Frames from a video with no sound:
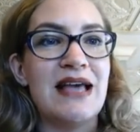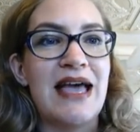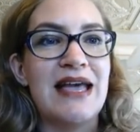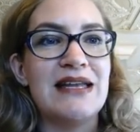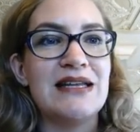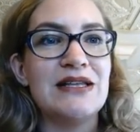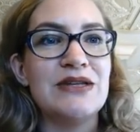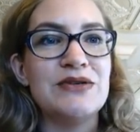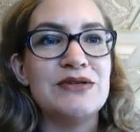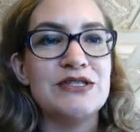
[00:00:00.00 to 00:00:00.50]

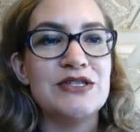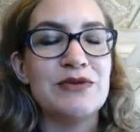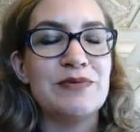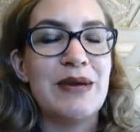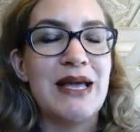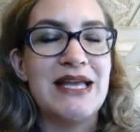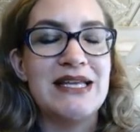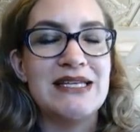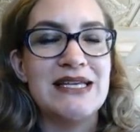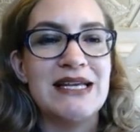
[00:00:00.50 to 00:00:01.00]
and looser
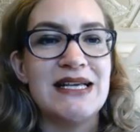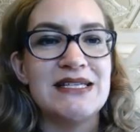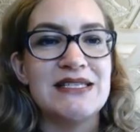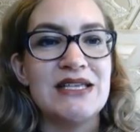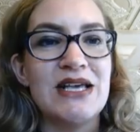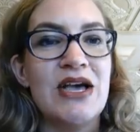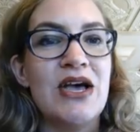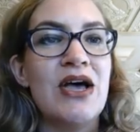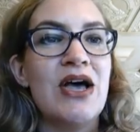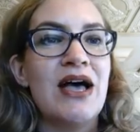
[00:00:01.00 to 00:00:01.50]

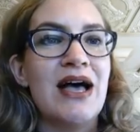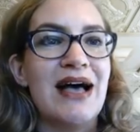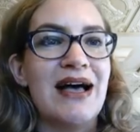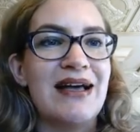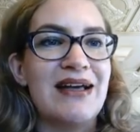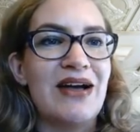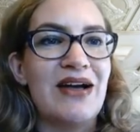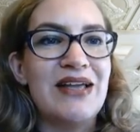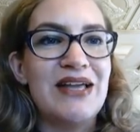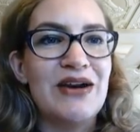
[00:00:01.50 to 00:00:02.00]
paintings
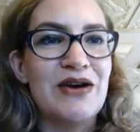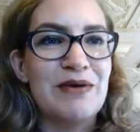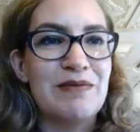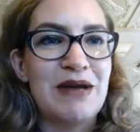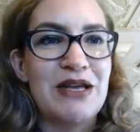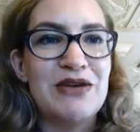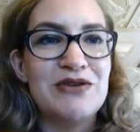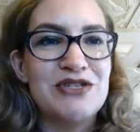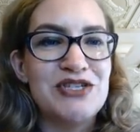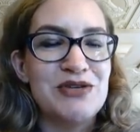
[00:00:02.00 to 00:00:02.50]
uh, here on
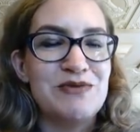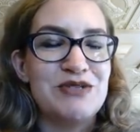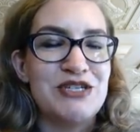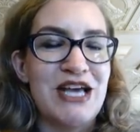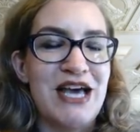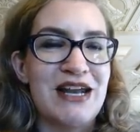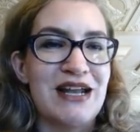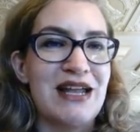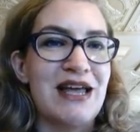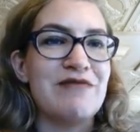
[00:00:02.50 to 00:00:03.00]
my YouTube
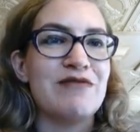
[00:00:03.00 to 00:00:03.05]
channel.